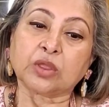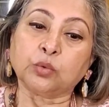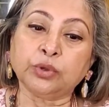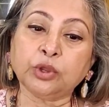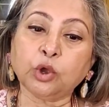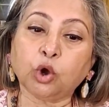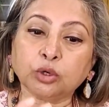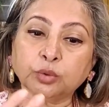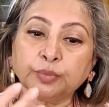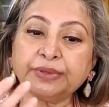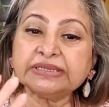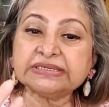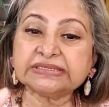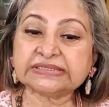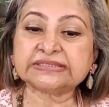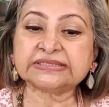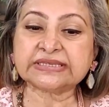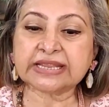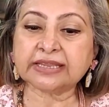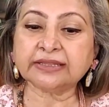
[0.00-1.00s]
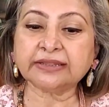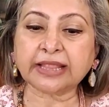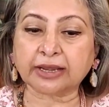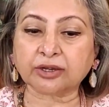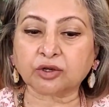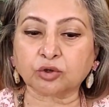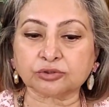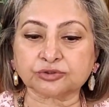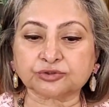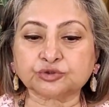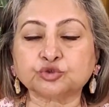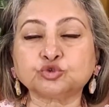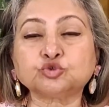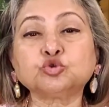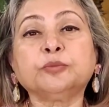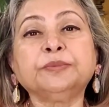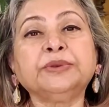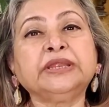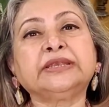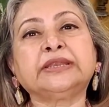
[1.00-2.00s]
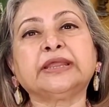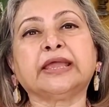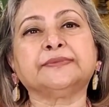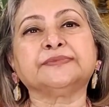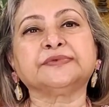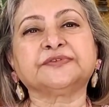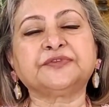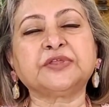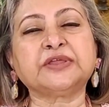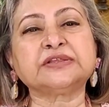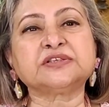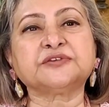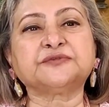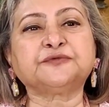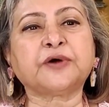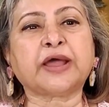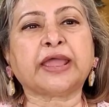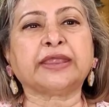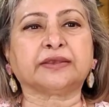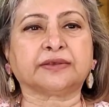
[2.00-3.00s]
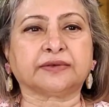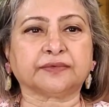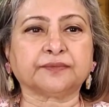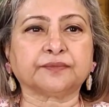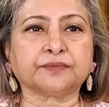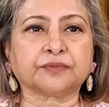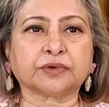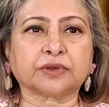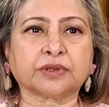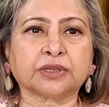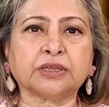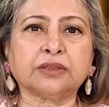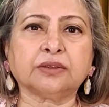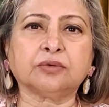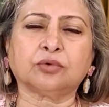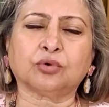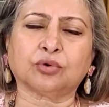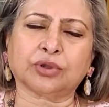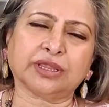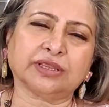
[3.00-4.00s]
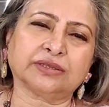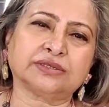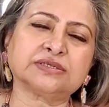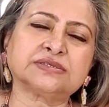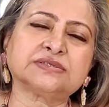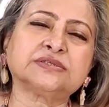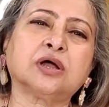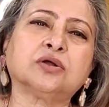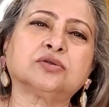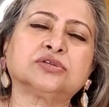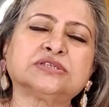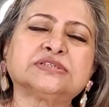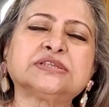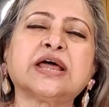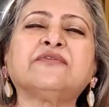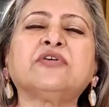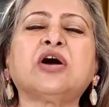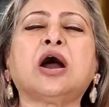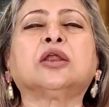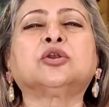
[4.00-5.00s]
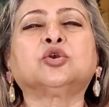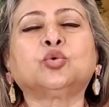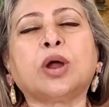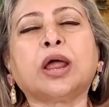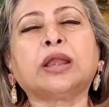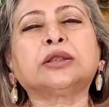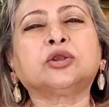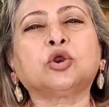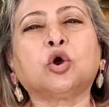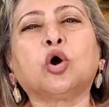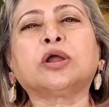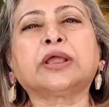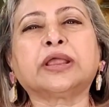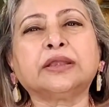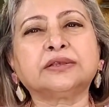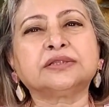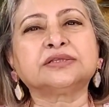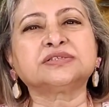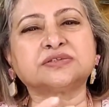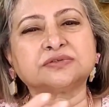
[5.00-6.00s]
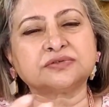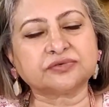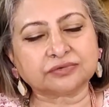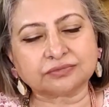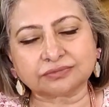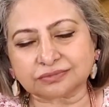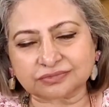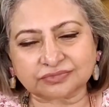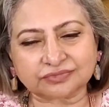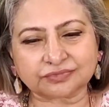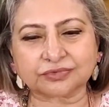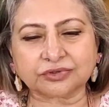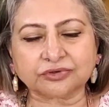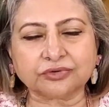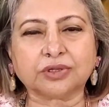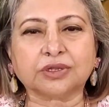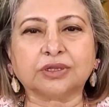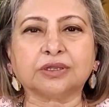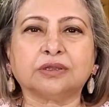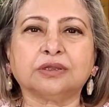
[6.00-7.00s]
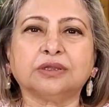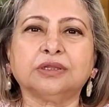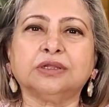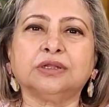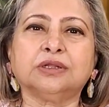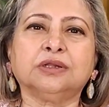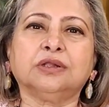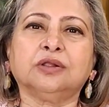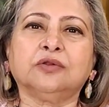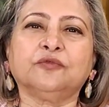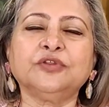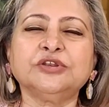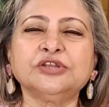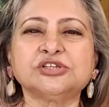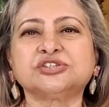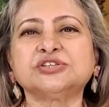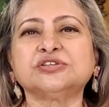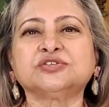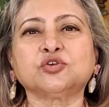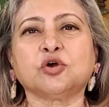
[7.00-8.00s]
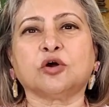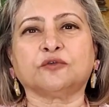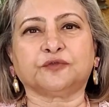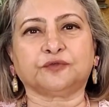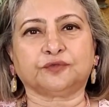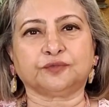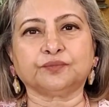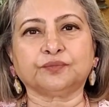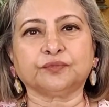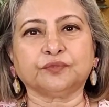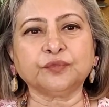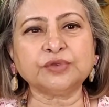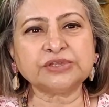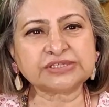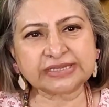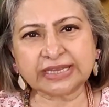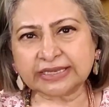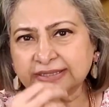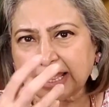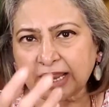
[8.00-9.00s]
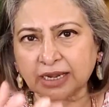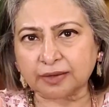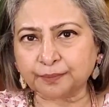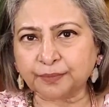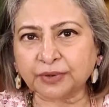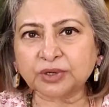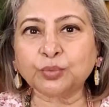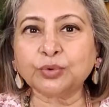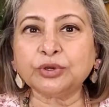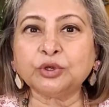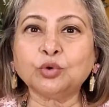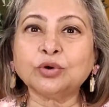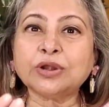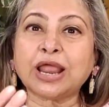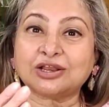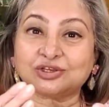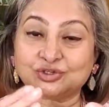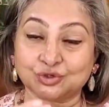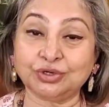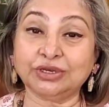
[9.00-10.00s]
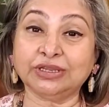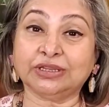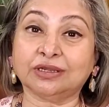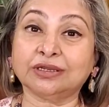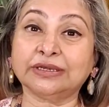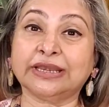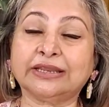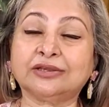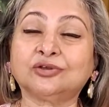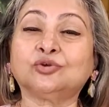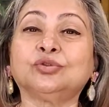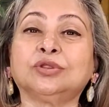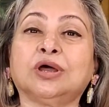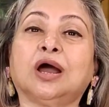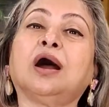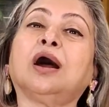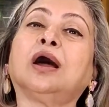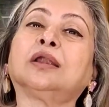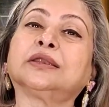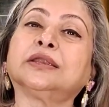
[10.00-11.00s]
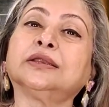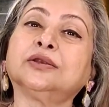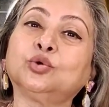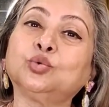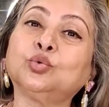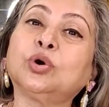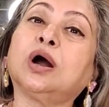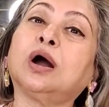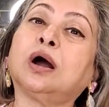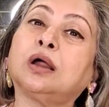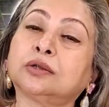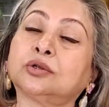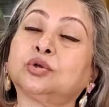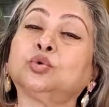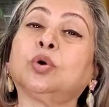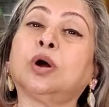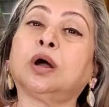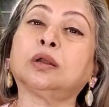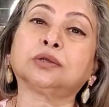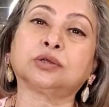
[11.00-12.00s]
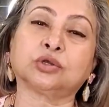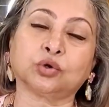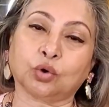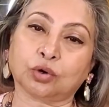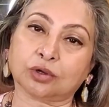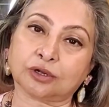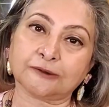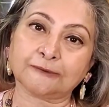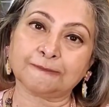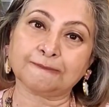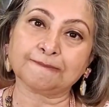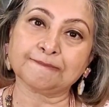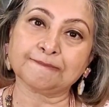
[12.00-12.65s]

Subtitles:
We always say that also so many times if there's a fight. Okay, just have a heart-to-heart talk and just finish this off. We say that, but we don't actually connect to the heart and do a heart-to-heart talk.